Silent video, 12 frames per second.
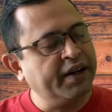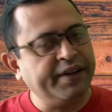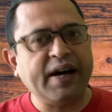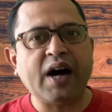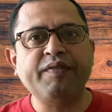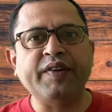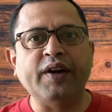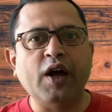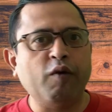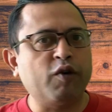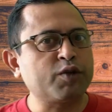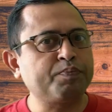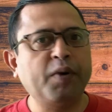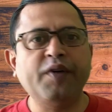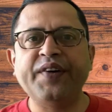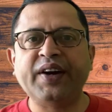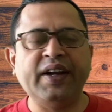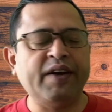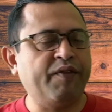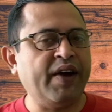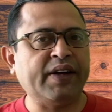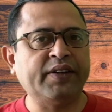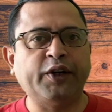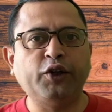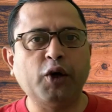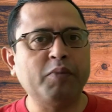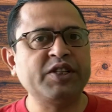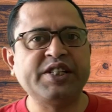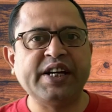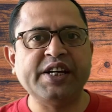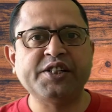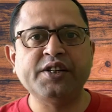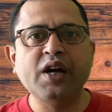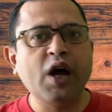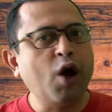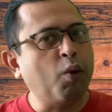Darwin was perfectly aware that domestication